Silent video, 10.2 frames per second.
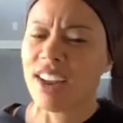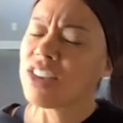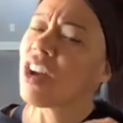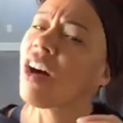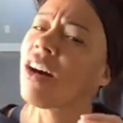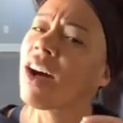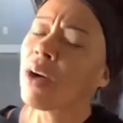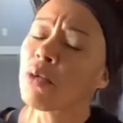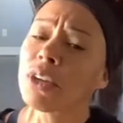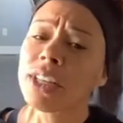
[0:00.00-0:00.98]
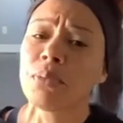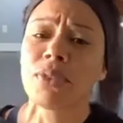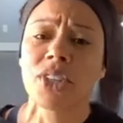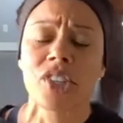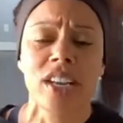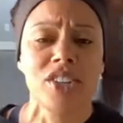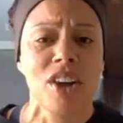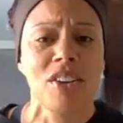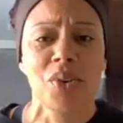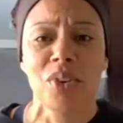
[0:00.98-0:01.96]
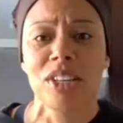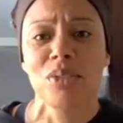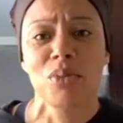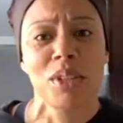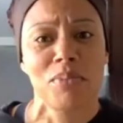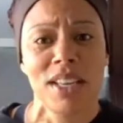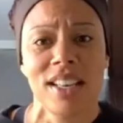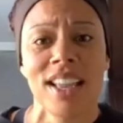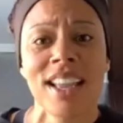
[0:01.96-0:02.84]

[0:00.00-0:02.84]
And y'all, I really appreciate y'all doing this with me